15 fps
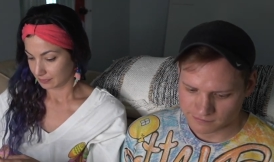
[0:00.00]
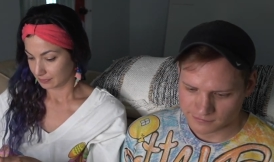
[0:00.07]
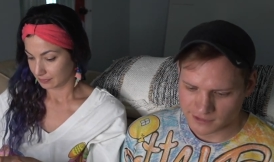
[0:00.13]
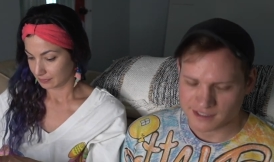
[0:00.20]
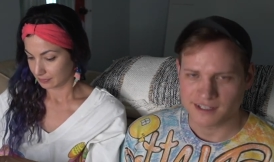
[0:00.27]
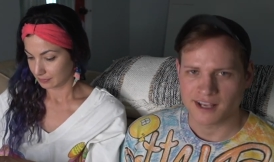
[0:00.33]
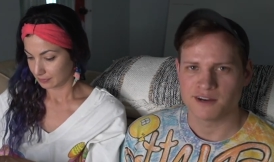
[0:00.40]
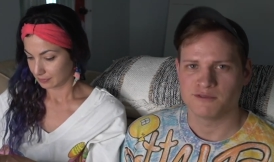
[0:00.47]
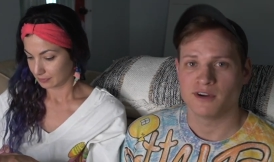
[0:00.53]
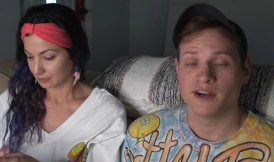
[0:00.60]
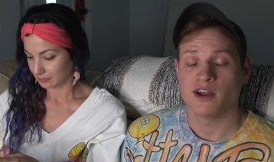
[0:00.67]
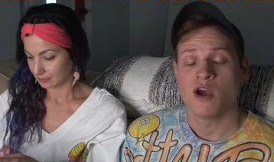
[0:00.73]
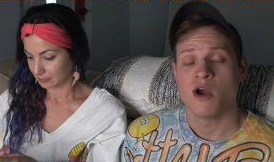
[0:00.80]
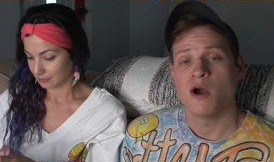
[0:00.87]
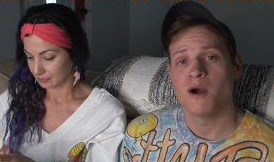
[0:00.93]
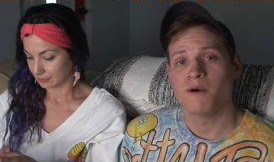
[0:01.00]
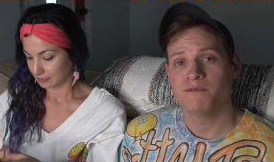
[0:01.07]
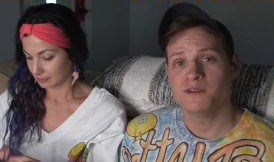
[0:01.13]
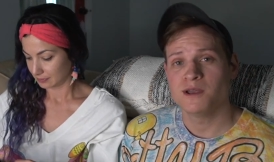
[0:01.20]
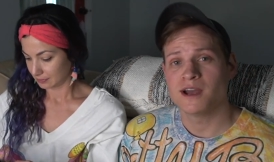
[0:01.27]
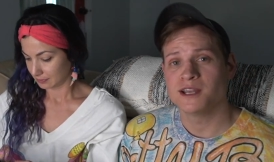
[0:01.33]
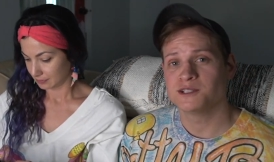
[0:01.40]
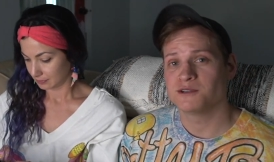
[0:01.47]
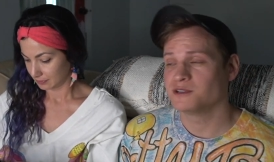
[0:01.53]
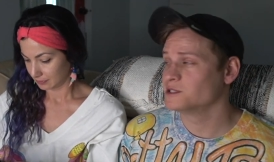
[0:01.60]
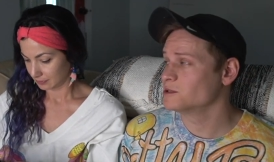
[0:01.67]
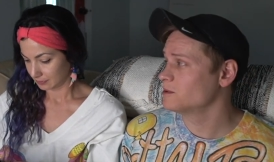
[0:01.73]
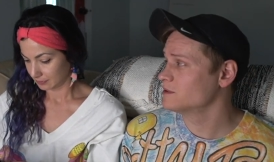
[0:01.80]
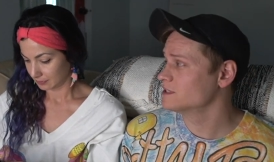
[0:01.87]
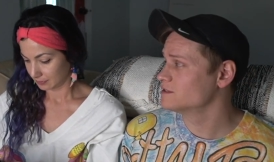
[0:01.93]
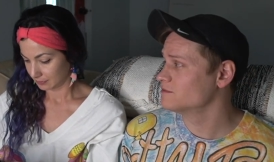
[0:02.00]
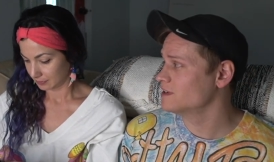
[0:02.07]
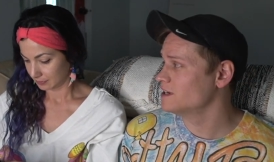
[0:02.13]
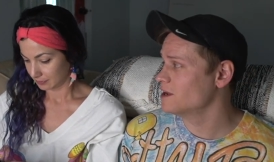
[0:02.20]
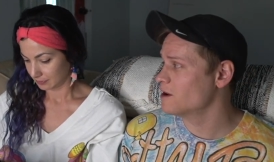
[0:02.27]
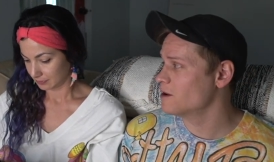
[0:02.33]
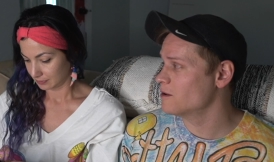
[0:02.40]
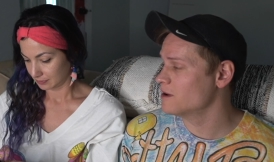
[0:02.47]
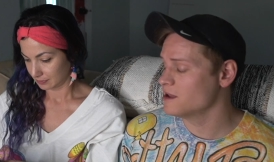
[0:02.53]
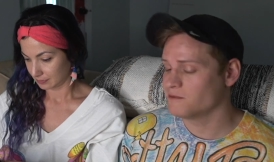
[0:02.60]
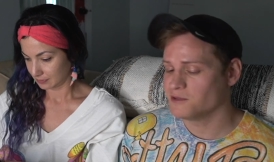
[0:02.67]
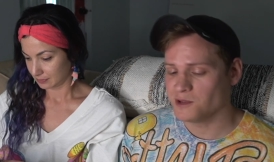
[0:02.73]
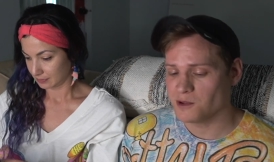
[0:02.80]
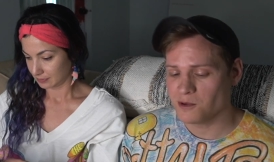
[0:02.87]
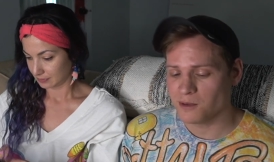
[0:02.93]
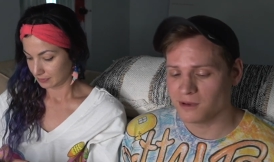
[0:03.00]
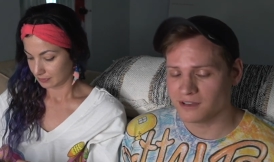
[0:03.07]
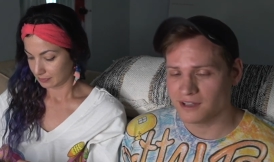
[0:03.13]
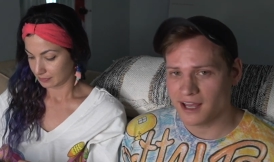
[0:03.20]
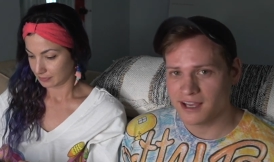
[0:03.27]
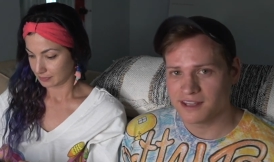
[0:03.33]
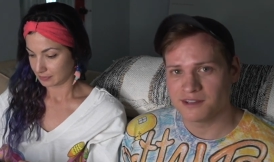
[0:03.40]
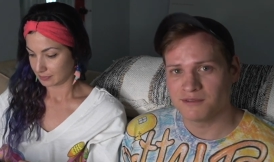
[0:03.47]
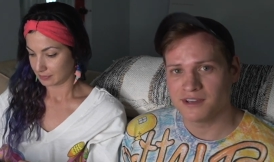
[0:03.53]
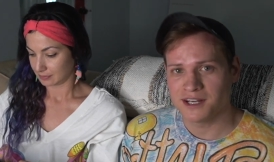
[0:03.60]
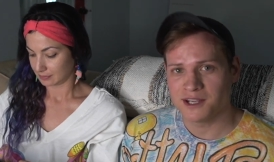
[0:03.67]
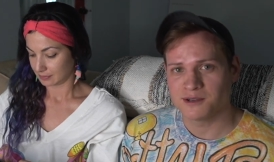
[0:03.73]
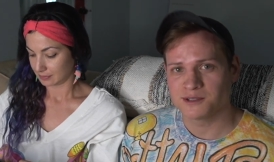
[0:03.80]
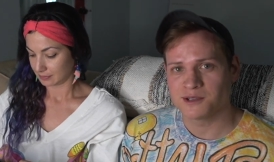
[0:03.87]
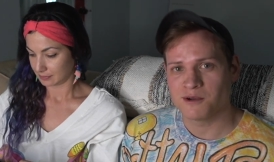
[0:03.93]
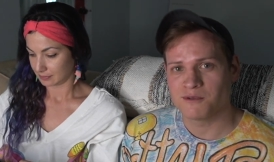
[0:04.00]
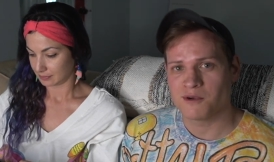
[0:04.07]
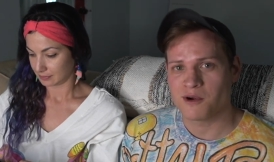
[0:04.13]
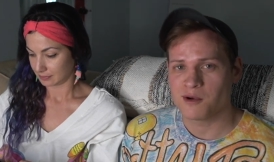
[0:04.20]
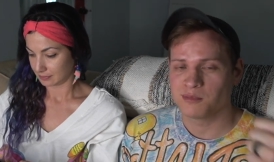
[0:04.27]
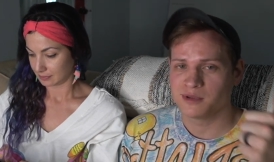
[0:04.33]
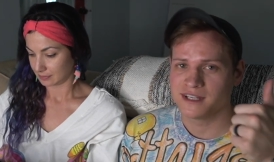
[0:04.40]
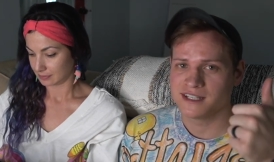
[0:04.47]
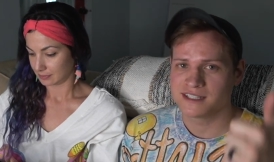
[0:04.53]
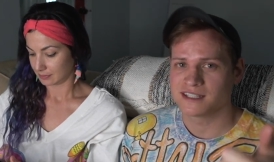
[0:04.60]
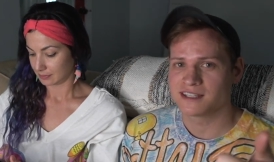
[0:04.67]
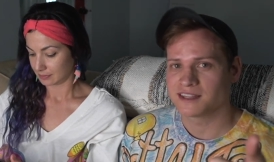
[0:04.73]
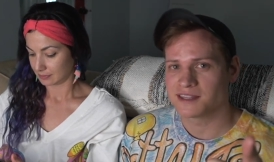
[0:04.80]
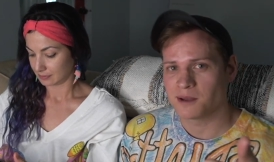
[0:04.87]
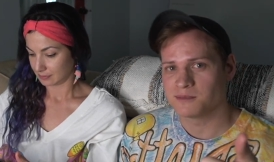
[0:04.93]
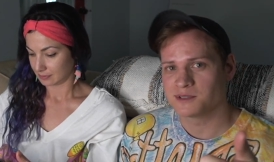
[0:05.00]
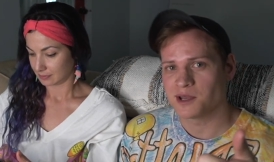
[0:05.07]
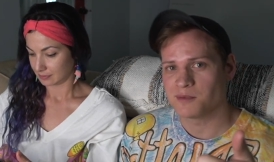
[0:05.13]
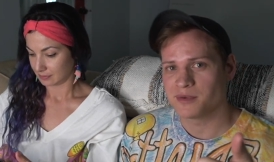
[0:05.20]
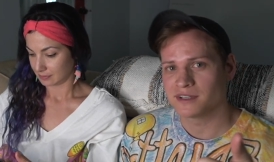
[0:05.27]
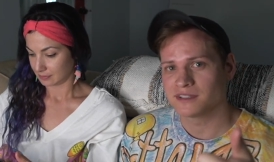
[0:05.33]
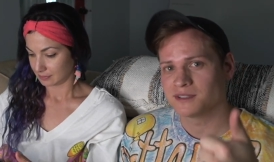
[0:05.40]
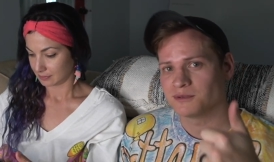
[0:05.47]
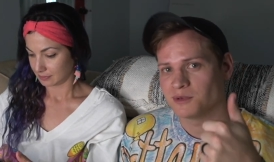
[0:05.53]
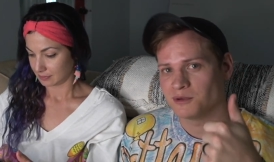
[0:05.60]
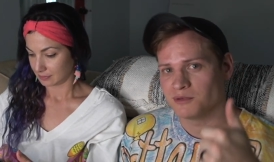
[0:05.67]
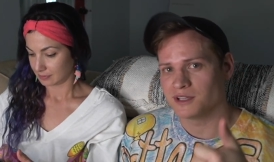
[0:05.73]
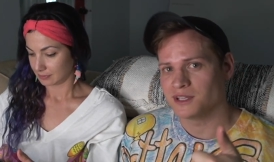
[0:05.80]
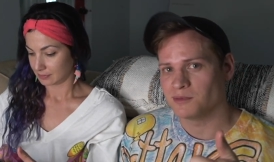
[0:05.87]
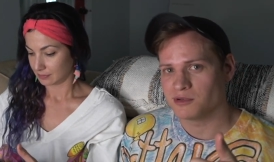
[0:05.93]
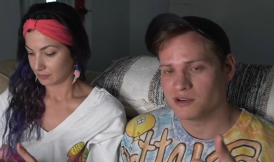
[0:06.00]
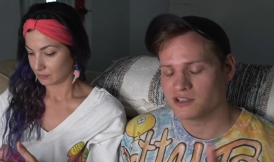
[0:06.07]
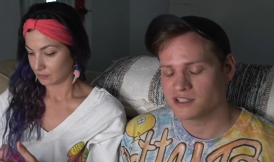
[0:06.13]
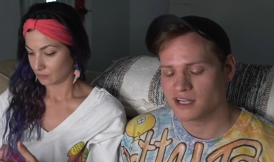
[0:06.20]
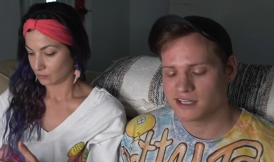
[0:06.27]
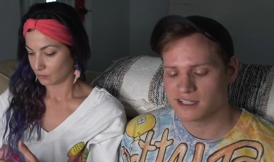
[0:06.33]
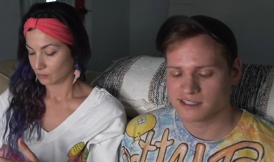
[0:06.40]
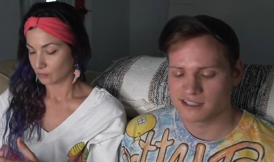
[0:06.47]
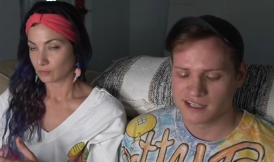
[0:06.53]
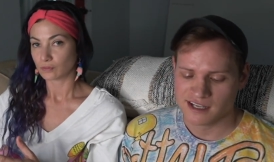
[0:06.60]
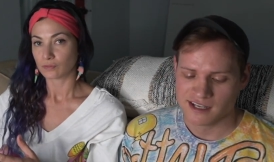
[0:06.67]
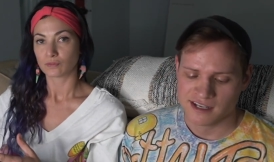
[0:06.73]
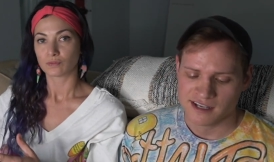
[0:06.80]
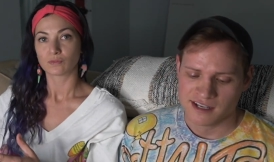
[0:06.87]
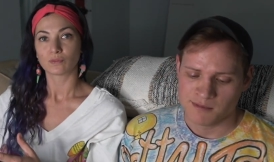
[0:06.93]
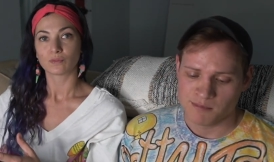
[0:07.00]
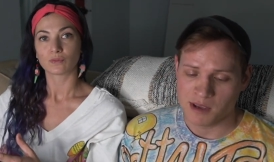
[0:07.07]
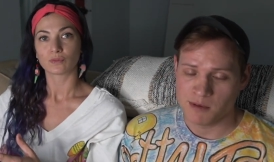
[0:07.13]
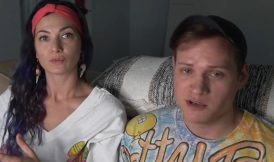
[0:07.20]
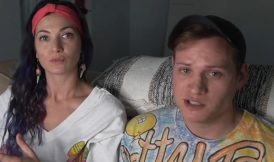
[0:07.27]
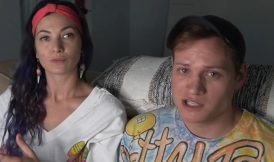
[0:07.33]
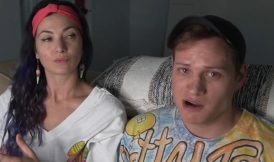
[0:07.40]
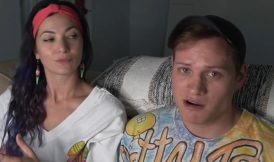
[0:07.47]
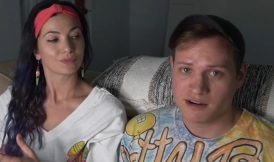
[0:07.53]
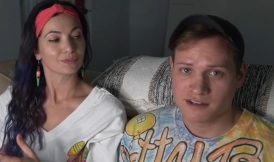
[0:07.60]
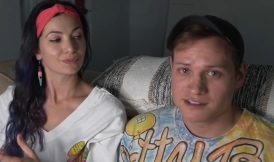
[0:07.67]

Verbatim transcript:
Speaker 1: This is kind of fun. Hopefully you guys are enjoying this video. If you like the video so far, please hit the thumbs up button. We'd really appreciate it. Maybe share